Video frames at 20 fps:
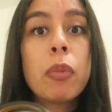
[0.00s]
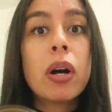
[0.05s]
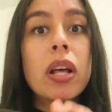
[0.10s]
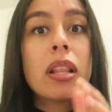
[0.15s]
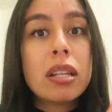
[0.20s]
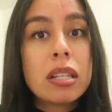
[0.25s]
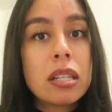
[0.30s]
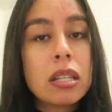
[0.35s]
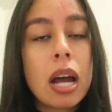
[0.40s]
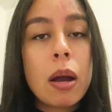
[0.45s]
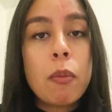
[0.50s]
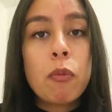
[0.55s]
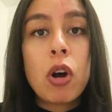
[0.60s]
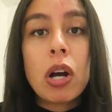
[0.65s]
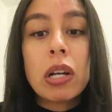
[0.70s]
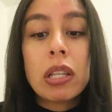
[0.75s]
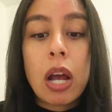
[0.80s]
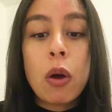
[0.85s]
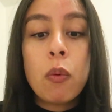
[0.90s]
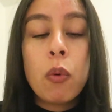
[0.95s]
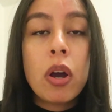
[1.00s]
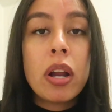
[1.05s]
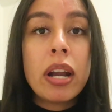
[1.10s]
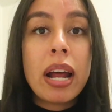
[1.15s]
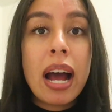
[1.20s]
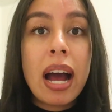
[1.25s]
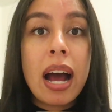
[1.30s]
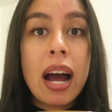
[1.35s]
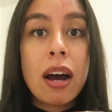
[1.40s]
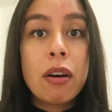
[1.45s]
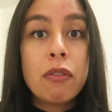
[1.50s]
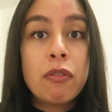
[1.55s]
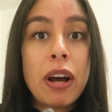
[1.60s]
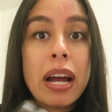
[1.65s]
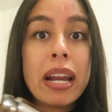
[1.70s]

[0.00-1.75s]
But this time around, I won't have